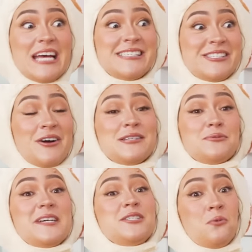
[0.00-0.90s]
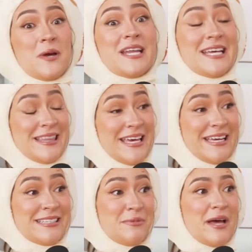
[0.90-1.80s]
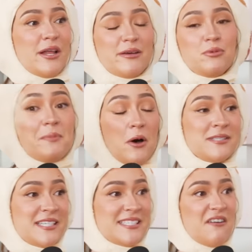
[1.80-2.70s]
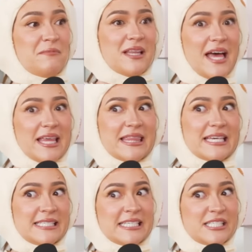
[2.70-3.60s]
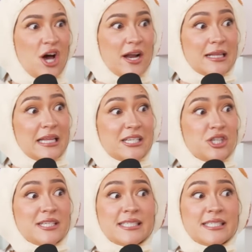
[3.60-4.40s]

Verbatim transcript: starts retweeting things and like reposting stuff being like, this is not a glitch. This